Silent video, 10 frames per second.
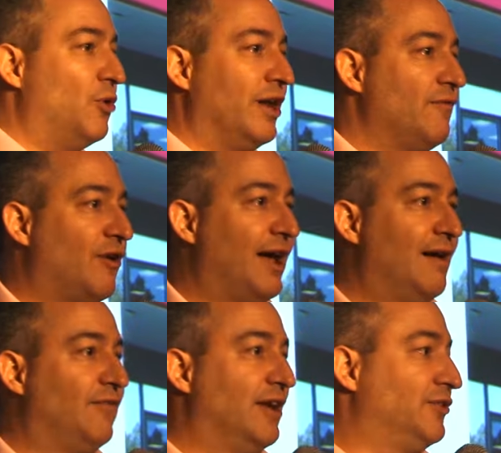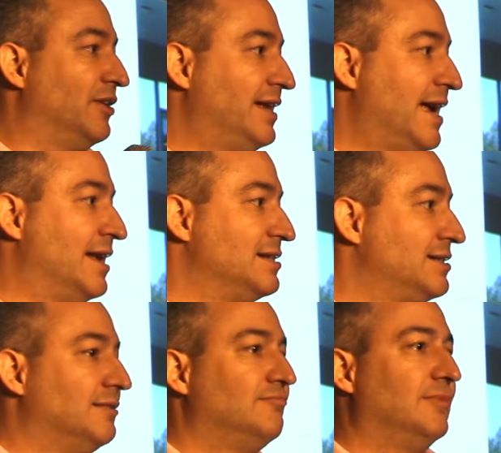and then whatever I have left at
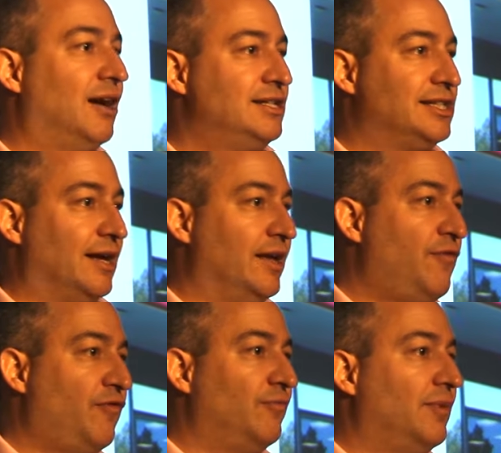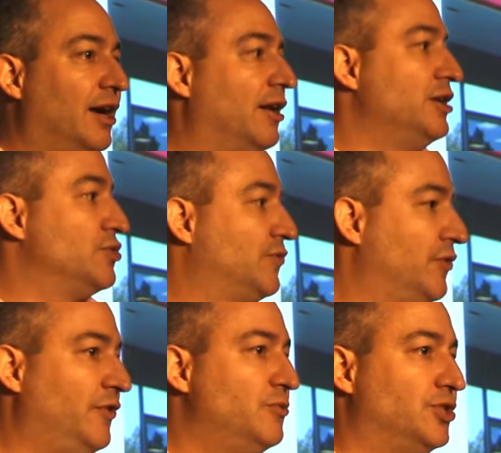the end, I save and
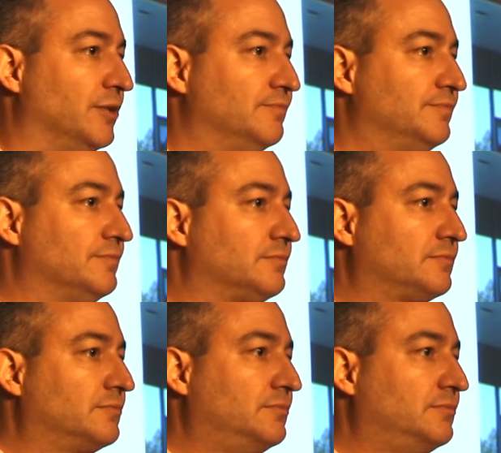I use for the future.